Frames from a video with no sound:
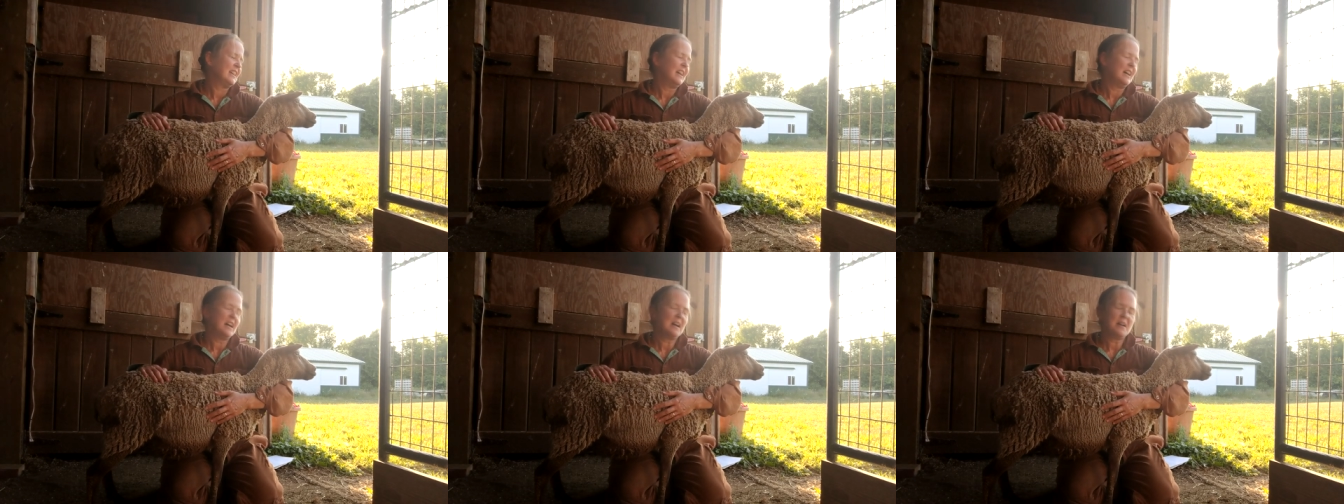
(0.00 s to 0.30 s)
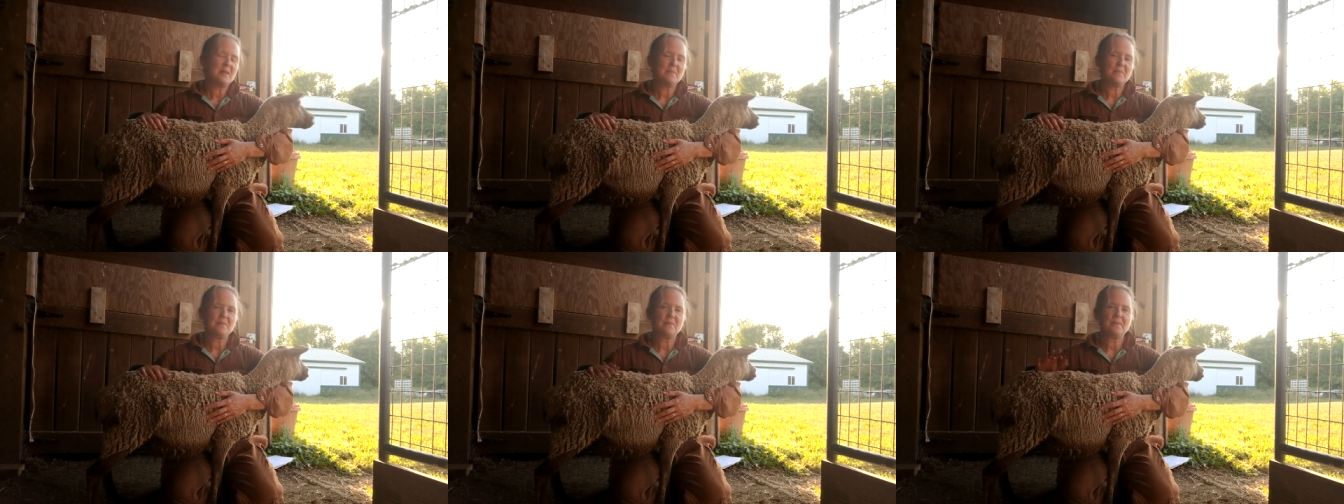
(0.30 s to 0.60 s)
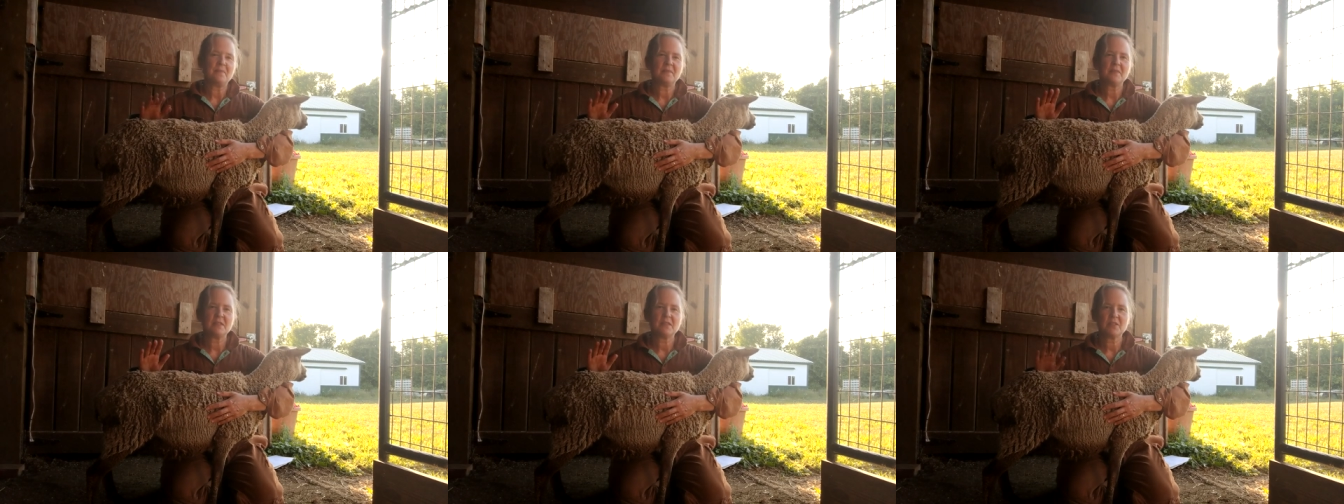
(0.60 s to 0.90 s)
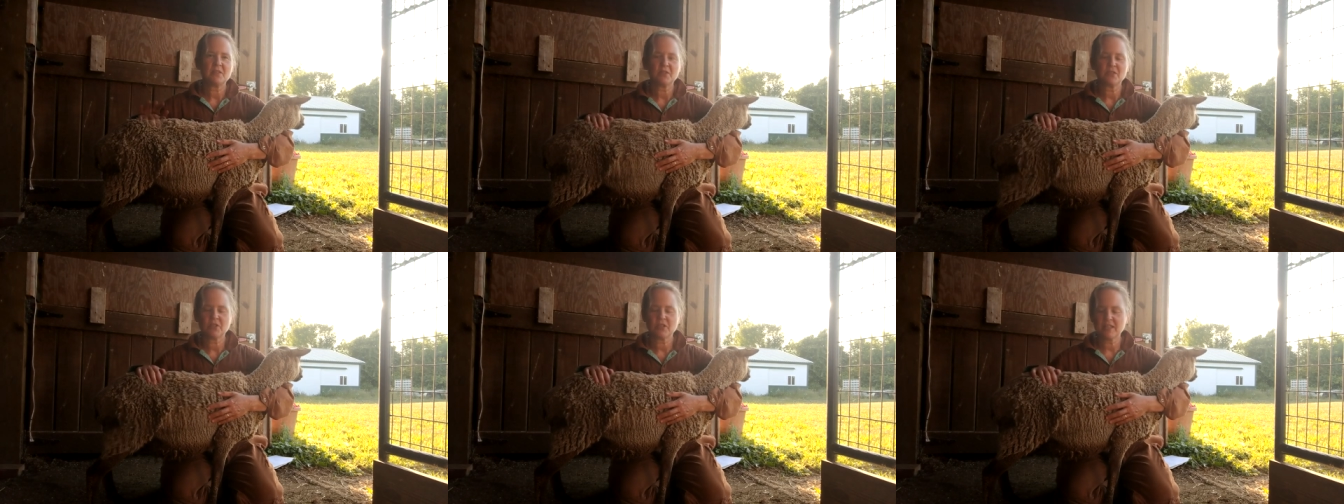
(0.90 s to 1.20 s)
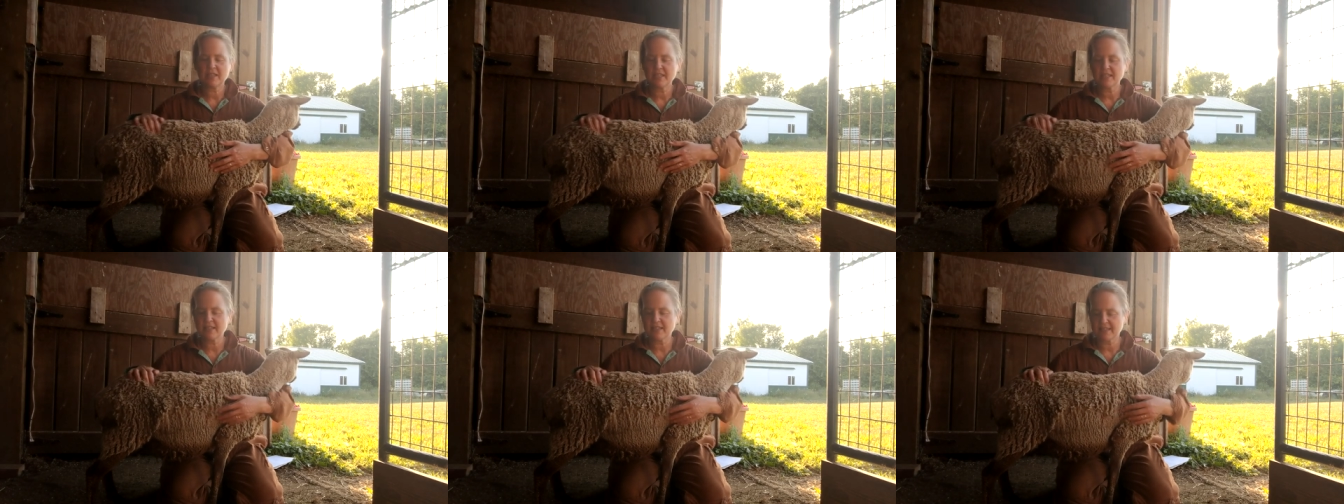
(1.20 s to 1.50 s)
Um, so
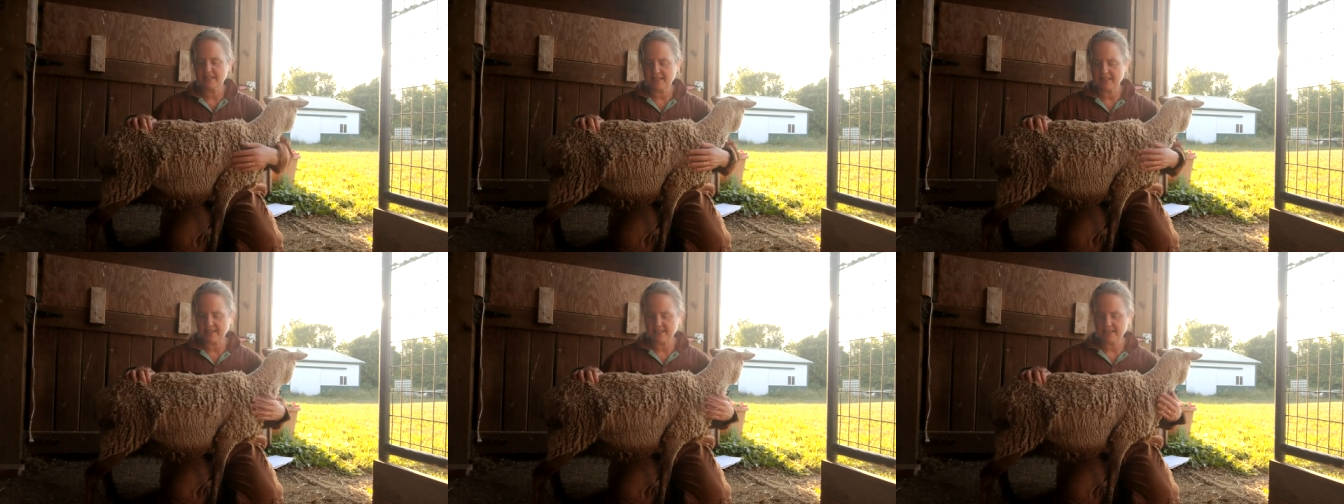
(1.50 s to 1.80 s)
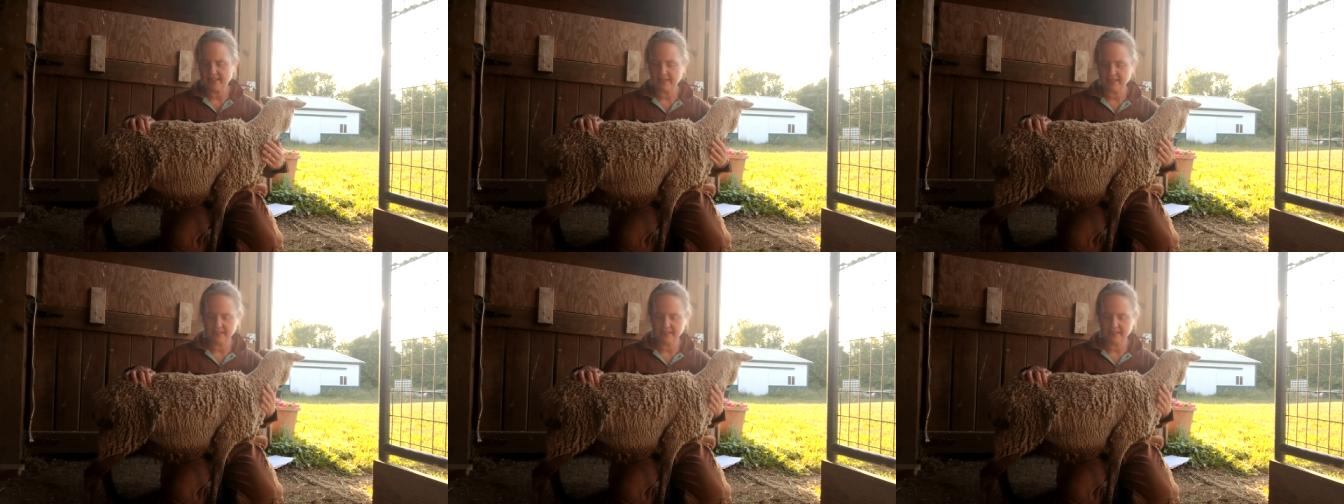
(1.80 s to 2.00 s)
she, as I said,